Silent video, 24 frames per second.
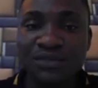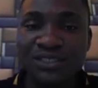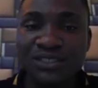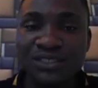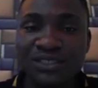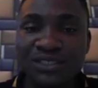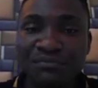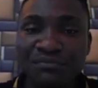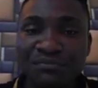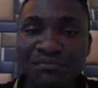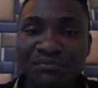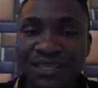which
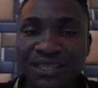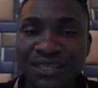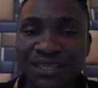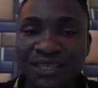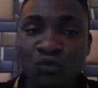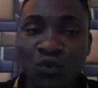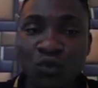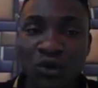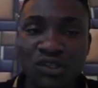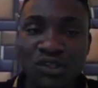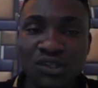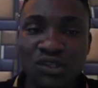I made
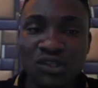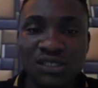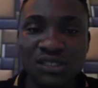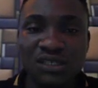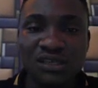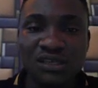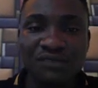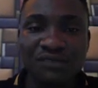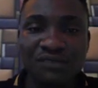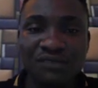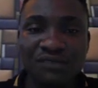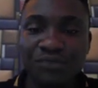in what?
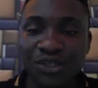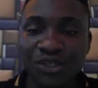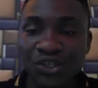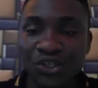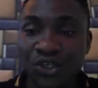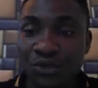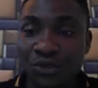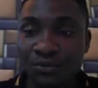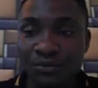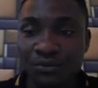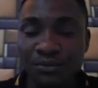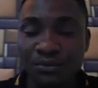
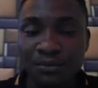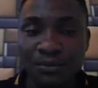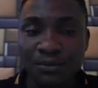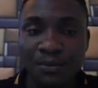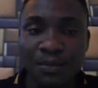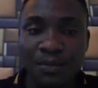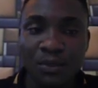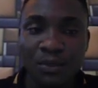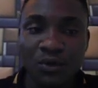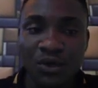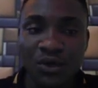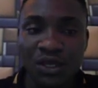Medium.
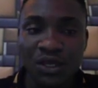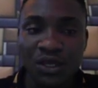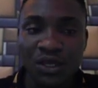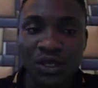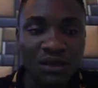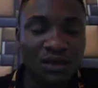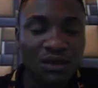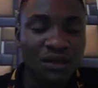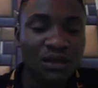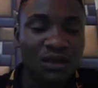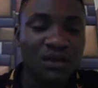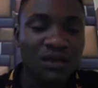
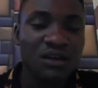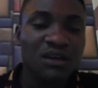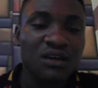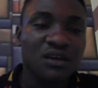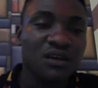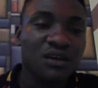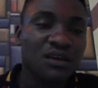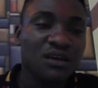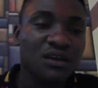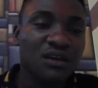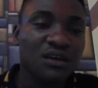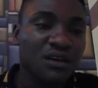Okay,
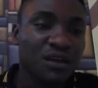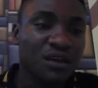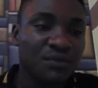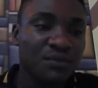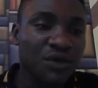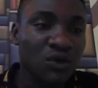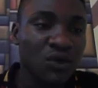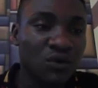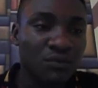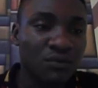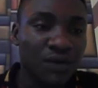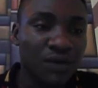let
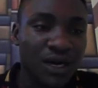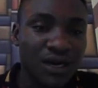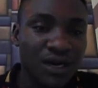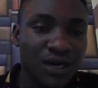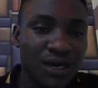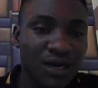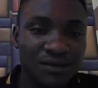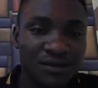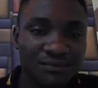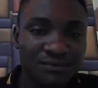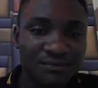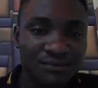me go back